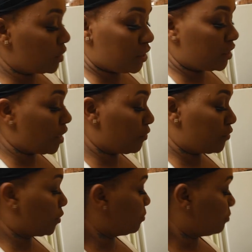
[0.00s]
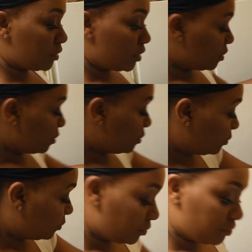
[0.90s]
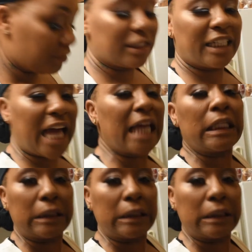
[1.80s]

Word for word: And this stuff is from the dollar